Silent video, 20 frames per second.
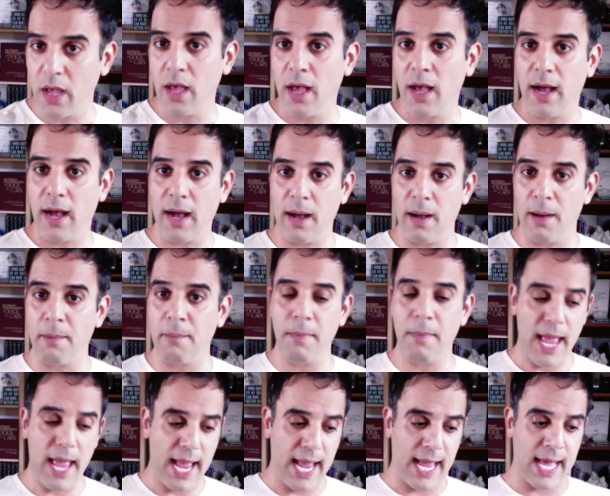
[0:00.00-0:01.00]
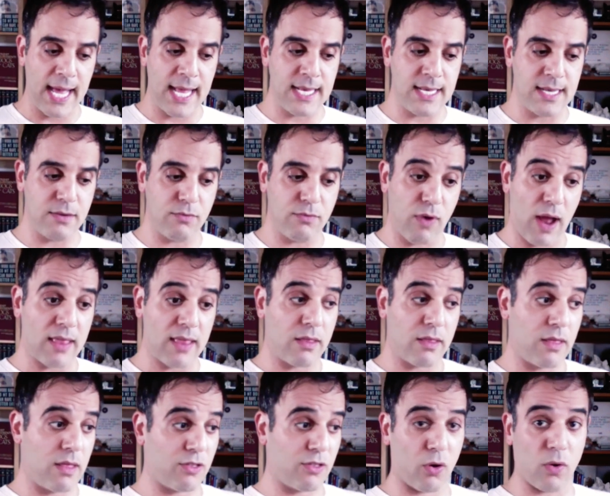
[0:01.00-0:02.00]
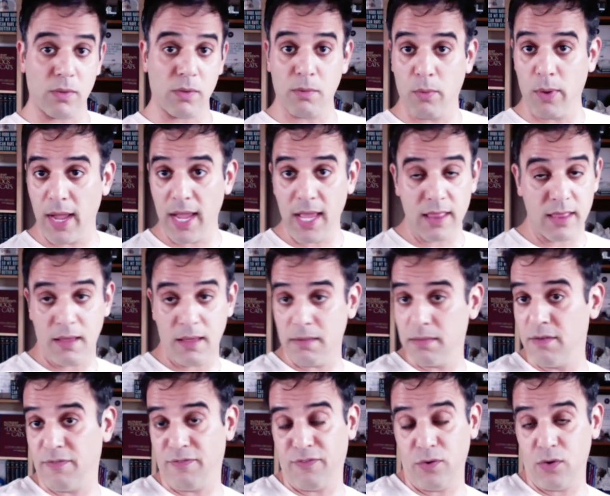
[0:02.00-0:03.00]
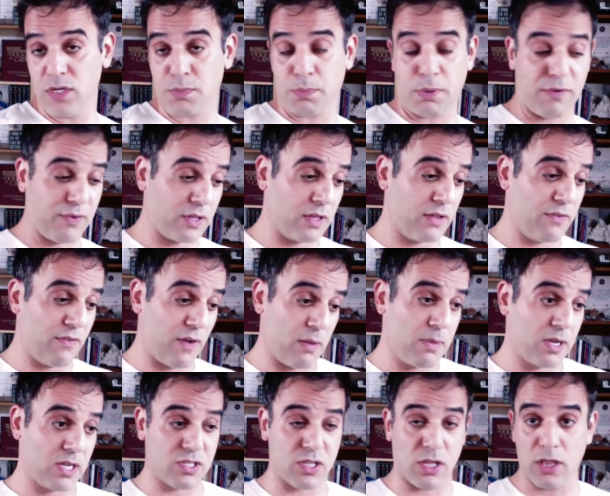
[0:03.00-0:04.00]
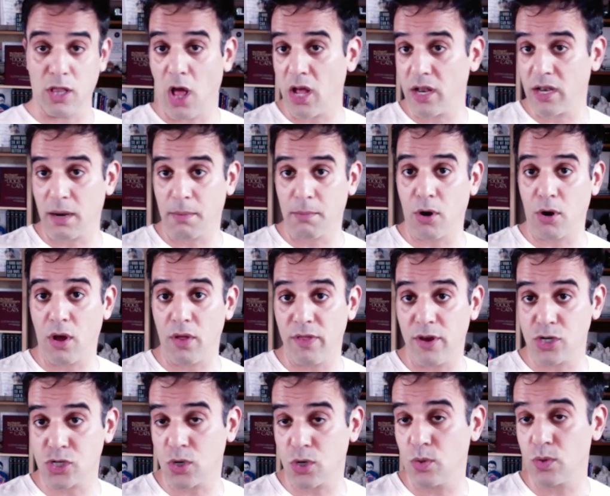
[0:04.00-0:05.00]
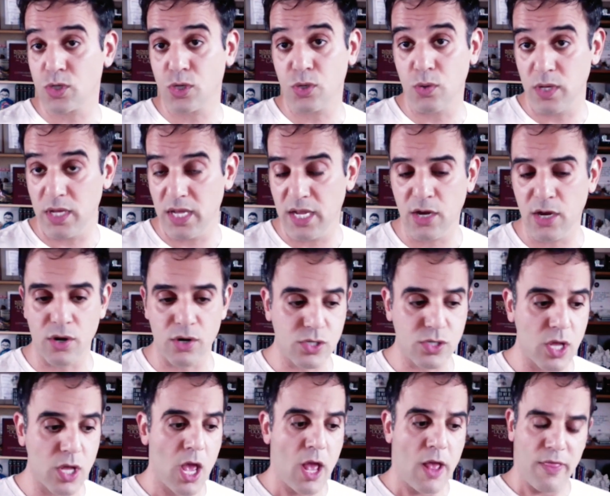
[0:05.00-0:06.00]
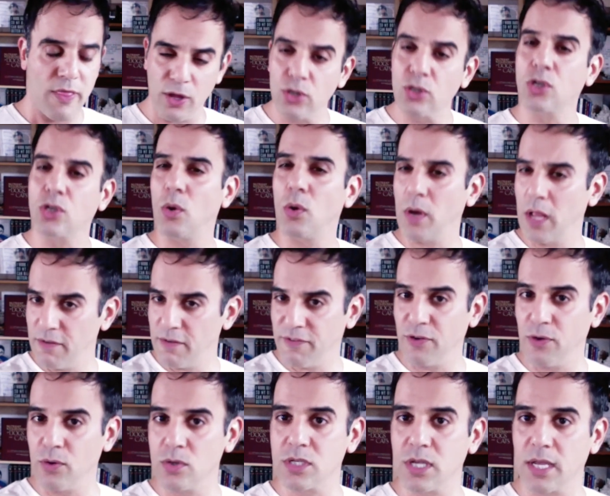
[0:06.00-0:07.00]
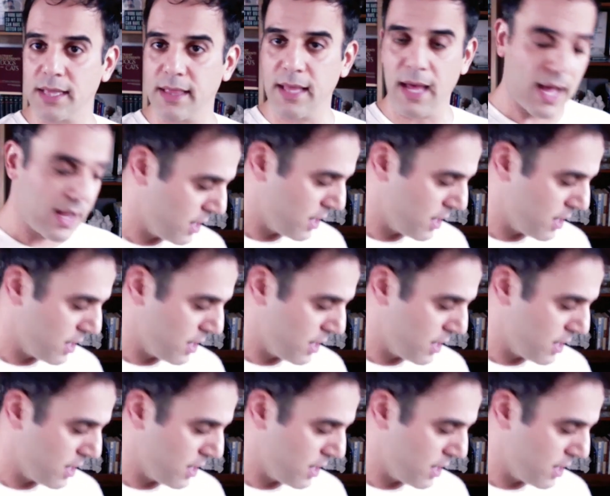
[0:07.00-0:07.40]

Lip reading: And rather than throwing them away, and the food is perfectly fine because the lot number on there shows 2 years, they'll donate foods like that.